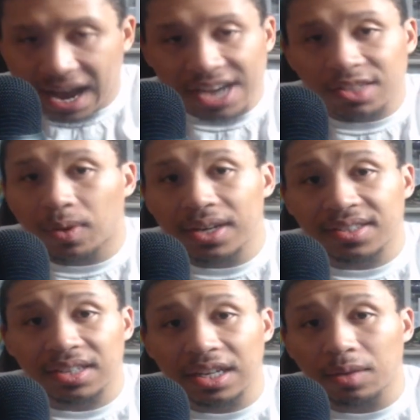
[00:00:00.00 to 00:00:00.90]
I just want to
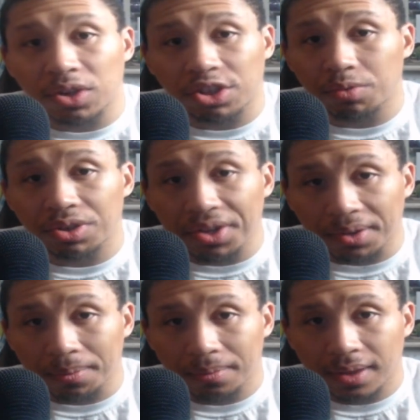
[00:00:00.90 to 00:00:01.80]
see what you would
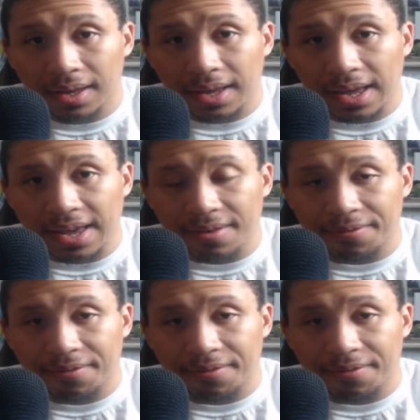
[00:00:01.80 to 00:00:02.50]
do if